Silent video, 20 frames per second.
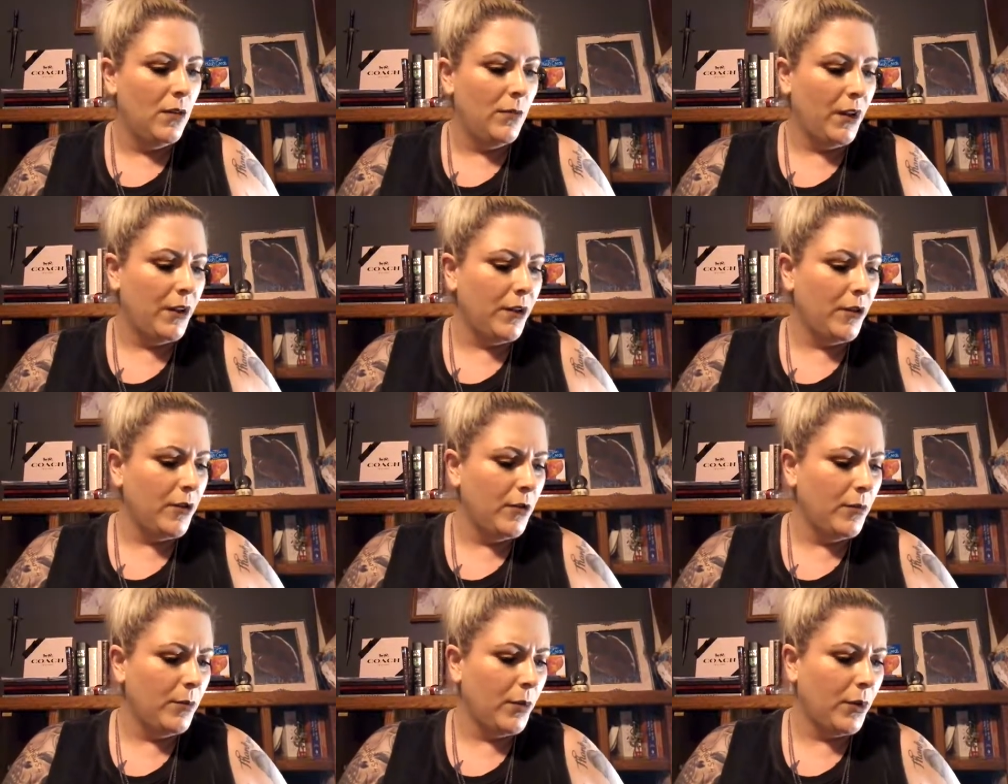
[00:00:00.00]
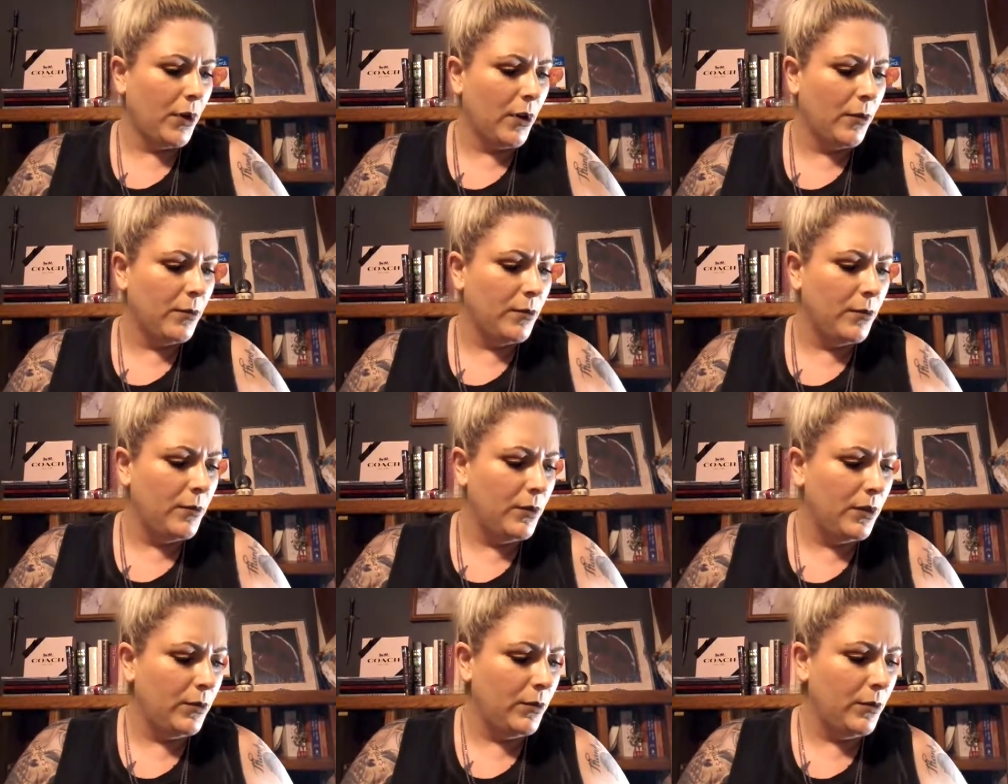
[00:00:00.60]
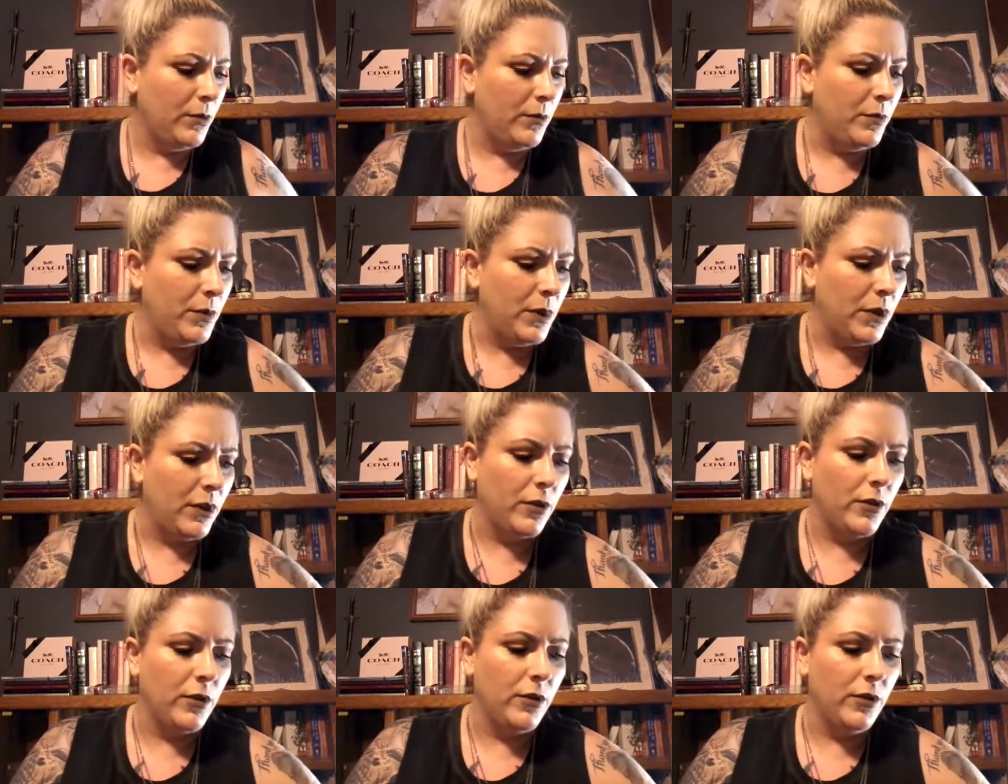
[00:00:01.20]
third probably would be
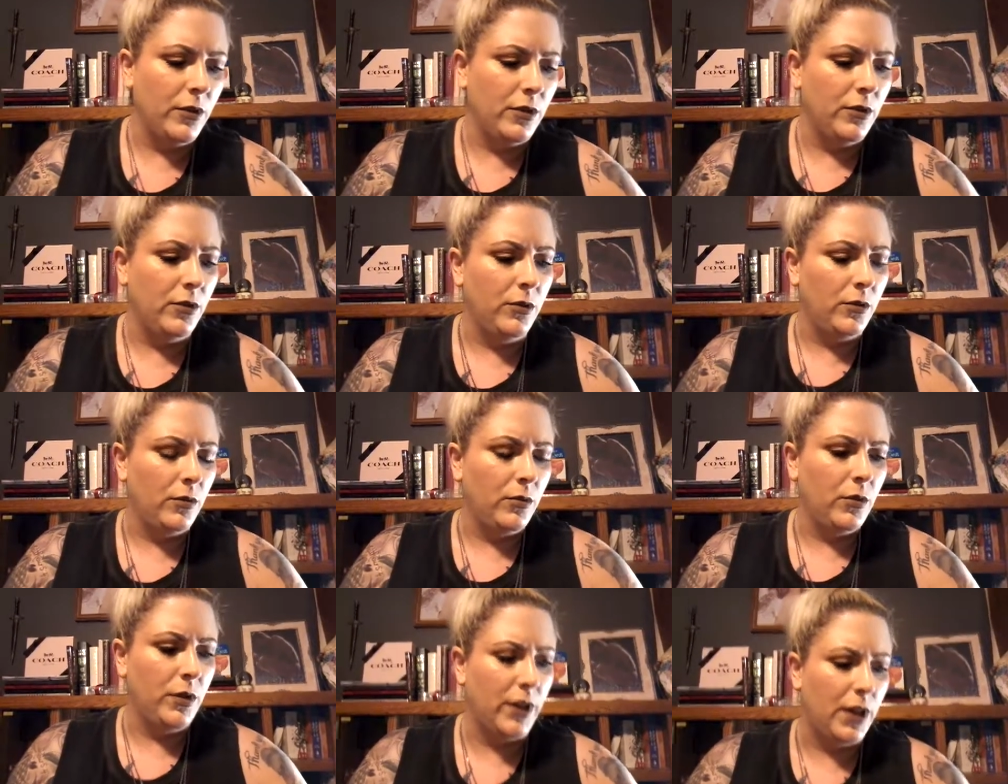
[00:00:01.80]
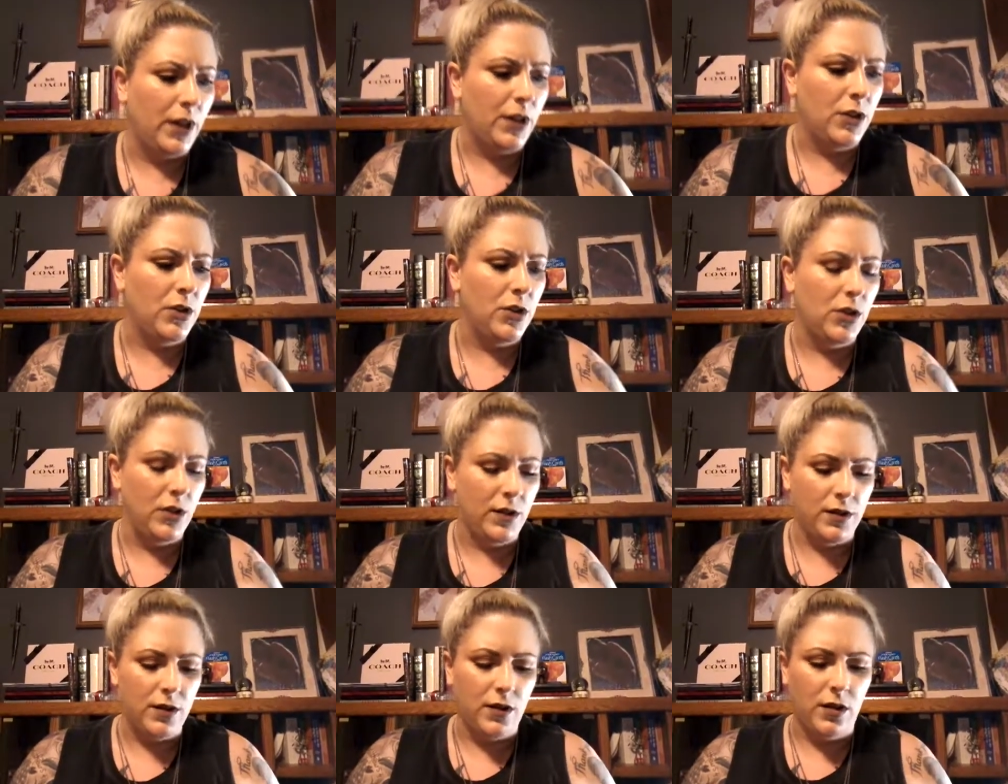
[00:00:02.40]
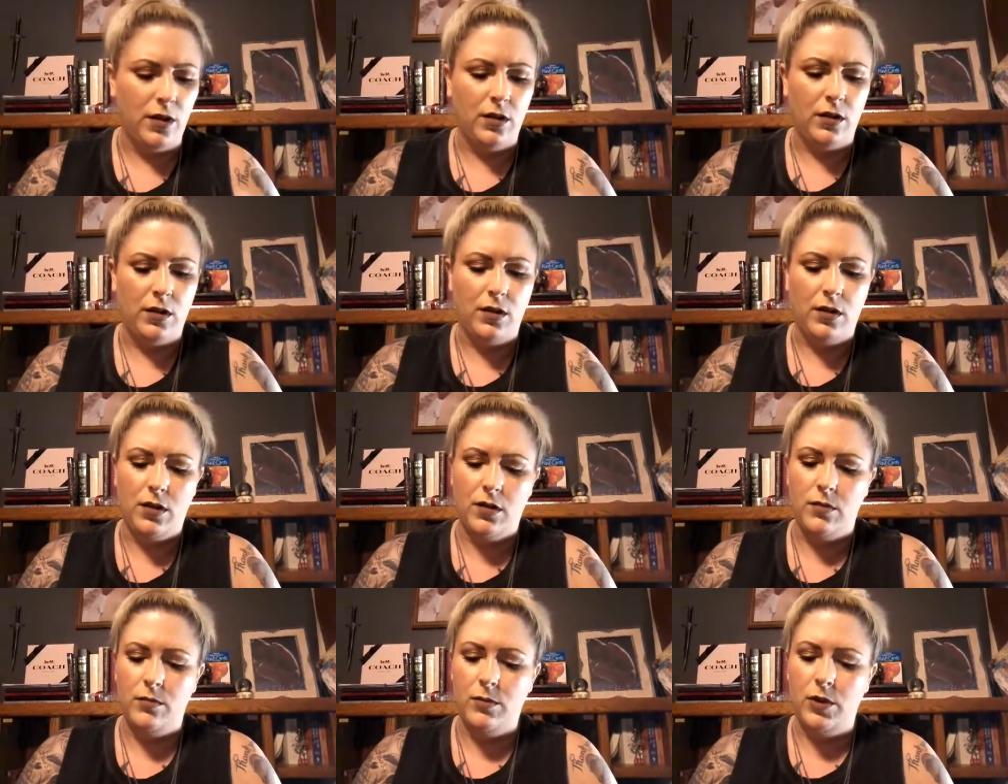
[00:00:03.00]
the new one that I just got,
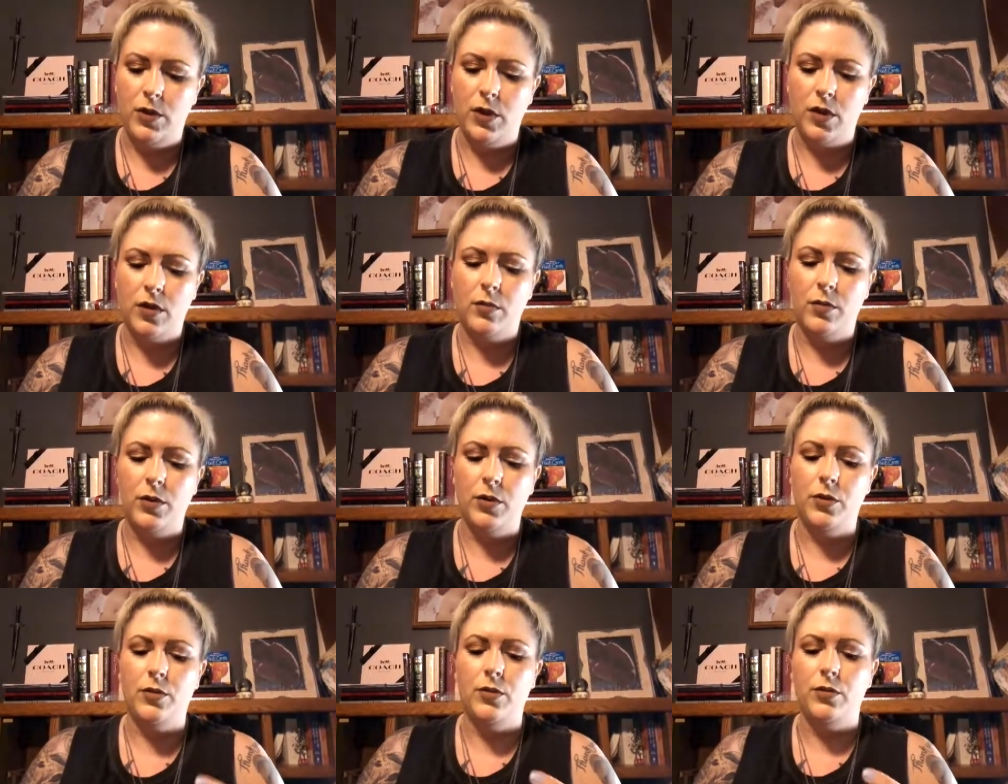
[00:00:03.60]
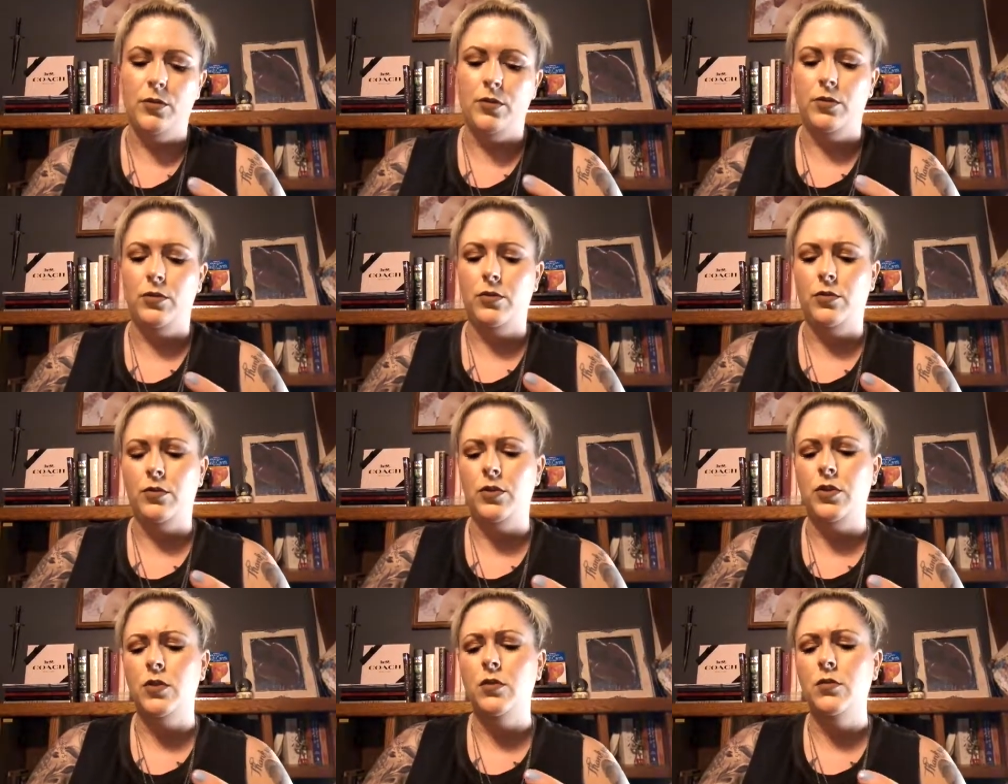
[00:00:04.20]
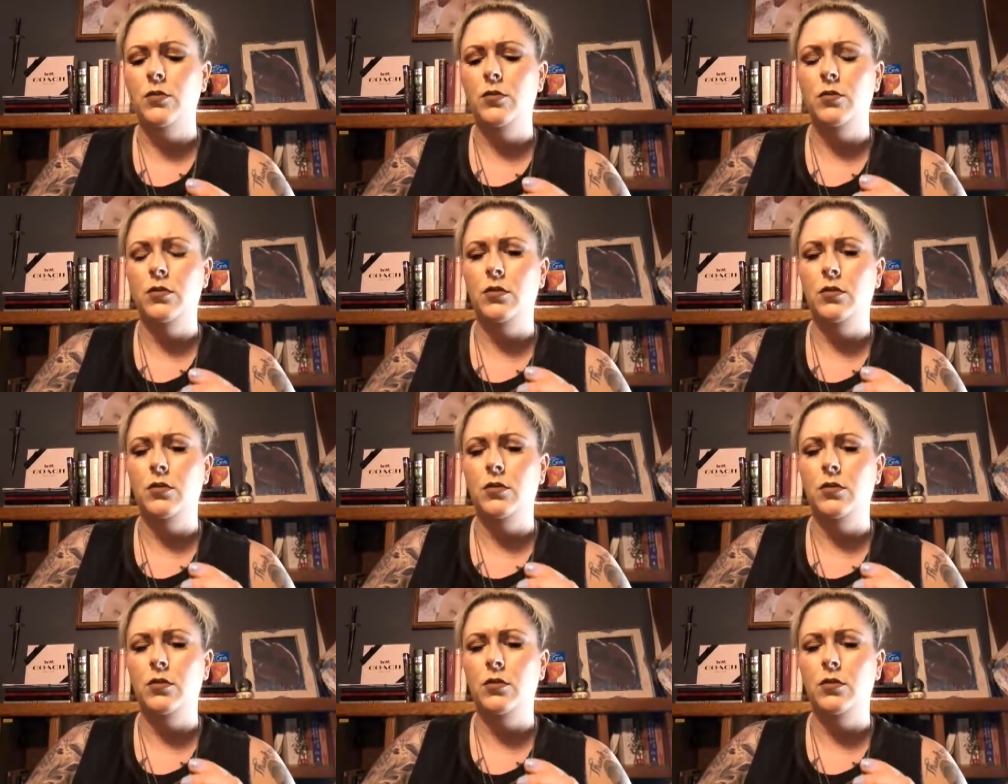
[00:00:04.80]
LORAC Pro 2.